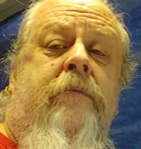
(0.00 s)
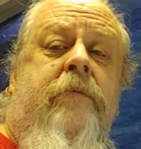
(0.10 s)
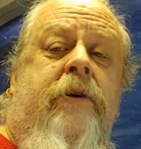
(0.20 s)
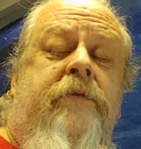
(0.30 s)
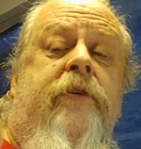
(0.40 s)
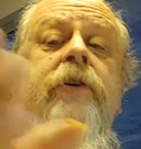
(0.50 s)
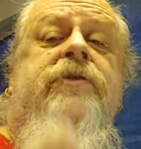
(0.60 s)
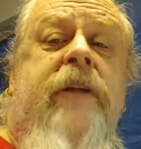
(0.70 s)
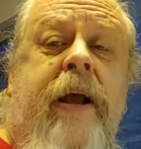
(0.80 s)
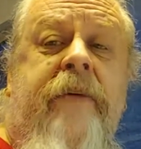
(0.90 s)

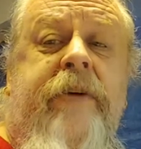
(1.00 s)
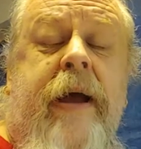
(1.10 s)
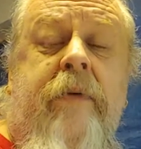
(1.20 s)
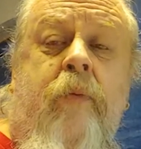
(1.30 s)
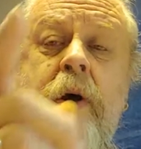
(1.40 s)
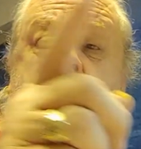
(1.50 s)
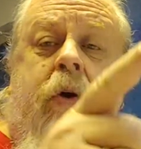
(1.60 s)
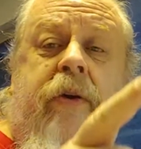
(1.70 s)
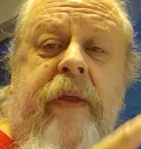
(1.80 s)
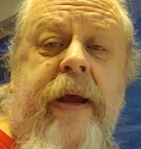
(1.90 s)
conversely, I've got one
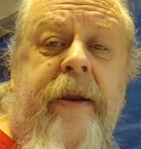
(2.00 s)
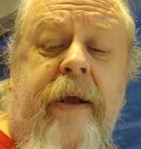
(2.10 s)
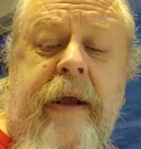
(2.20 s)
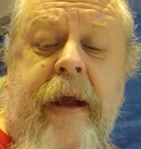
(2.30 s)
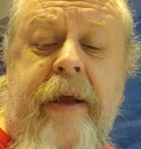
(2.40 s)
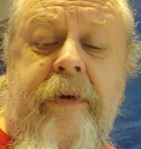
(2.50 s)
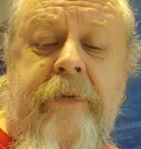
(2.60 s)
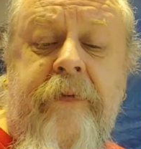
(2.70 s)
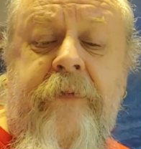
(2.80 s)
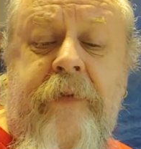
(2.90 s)
order that the guy
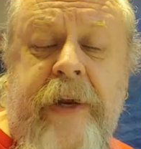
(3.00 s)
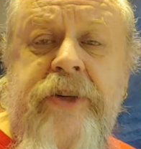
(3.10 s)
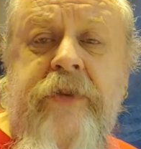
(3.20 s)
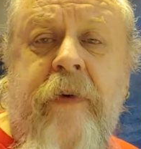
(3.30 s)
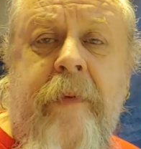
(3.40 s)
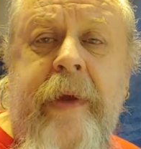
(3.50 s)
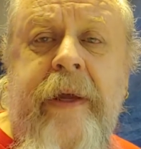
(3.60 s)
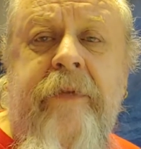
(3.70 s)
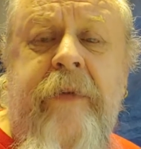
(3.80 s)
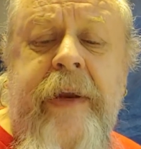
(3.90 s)
finished for me.
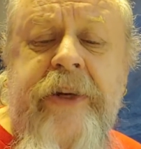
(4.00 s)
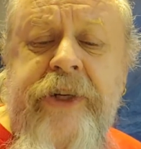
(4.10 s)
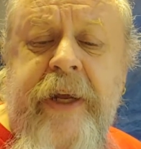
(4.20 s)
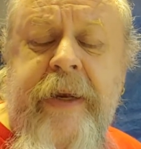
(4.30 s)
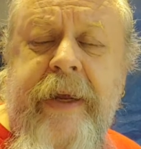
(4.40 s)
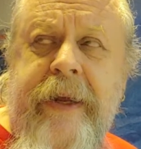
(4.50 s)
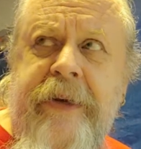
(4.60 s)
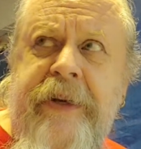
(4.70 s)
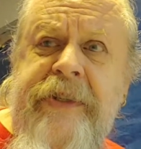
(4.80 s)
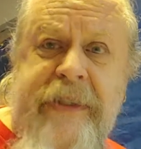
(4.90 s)
He finished it
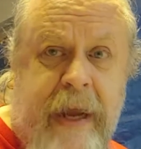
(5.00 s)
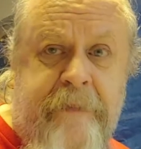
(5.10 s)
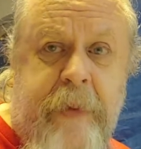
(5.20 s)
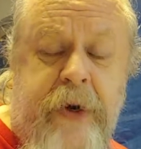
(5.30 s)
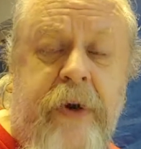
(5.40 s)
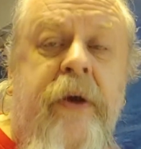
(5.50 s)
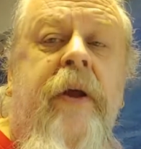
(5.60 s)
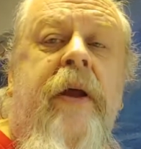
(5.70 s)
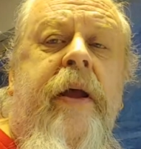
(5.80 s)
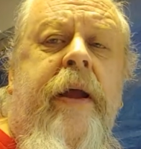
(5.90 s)
in December,
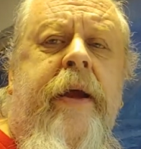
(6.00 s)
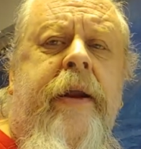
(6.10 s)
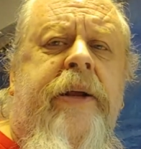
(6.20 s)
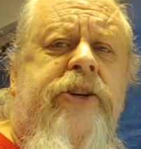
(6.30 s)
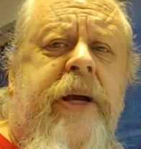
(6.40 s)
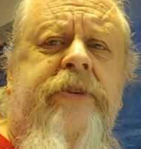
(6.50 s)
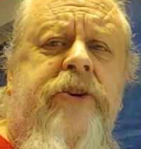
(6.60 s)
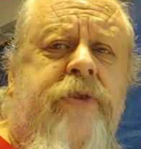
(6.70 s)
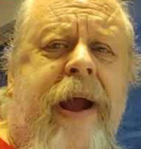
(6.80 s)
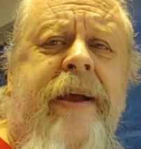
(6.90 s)
and I checked the
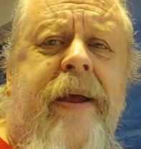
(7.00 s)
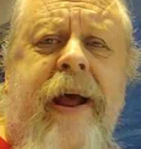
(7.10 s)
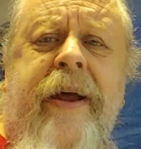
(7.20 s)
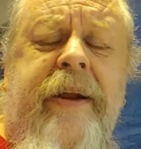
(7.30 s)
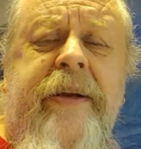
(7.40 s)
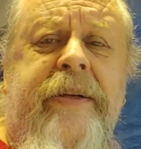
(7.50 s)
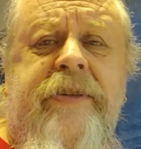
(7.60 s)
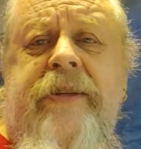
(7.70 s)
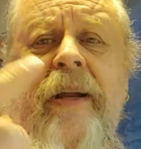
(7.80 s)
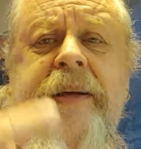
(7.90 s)
tracking on it, and it's
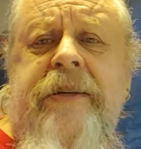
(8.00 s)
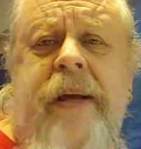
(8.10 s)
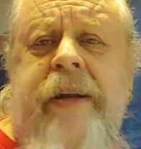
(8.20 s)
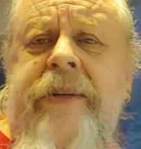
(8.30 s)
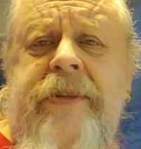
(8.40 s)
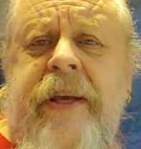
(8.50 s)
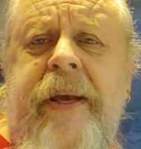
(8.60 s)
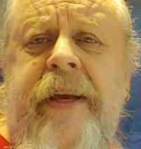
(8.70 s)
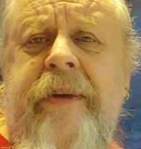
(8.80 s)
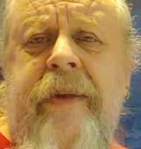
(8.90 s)
still in
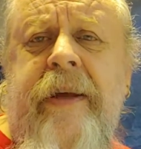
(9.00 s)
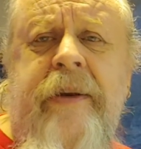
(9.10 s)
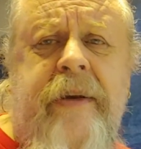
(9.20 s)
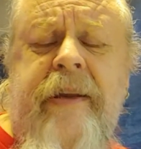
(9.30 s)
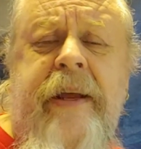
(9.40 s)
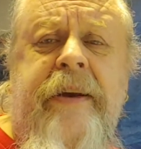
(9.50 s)
Tennessee. They